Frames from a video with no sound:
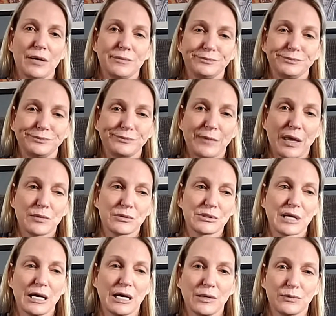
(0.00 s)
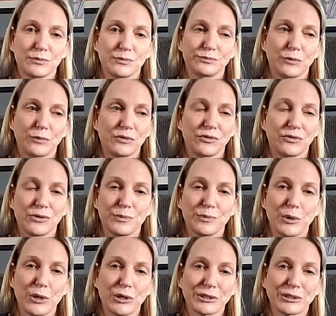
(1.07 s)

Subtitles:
that was kind of one for the books.